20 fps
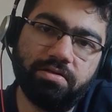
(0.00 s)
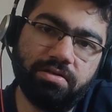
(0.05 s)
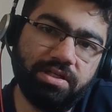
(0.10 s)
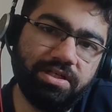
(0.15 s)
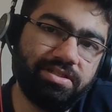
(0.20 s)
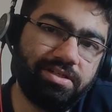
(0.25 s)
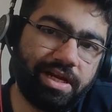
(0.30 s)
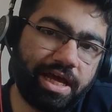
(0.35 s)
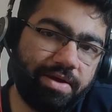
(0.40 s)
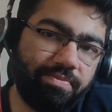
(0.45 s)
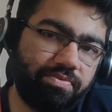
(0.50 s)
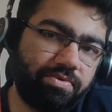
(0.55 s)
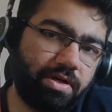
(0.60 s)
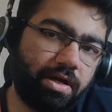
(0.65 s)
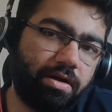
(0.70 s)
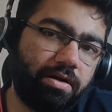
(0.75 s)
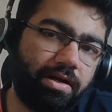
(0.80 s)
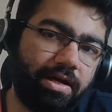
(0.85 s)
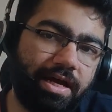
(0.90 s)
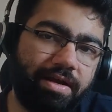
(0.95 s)
These types
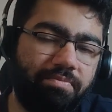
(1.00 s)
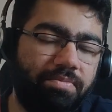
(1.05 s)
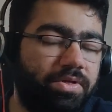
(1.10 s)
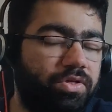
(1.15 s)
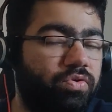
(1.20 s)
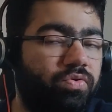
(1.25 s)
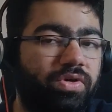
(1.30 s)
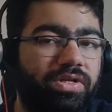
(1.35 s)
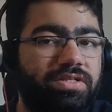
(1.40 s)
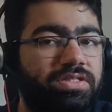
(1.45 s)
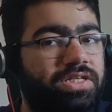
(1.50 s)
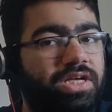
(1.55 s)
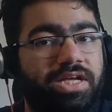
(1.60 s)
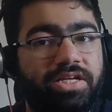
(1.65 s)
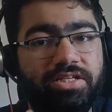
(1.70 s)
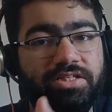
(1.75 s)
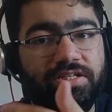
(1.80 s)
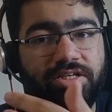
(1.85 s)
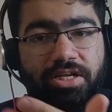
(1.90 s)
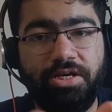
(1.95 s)
are can be you can say
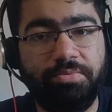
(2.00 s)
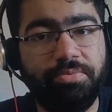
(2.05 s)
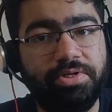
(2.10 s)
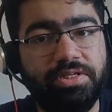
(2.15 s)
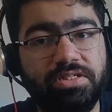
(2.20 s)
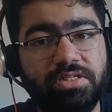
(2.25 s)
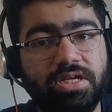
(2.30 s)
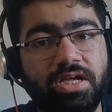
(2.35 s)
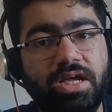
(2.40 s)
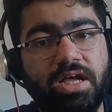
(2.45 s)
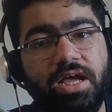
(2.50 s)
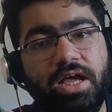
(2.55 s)
as tables,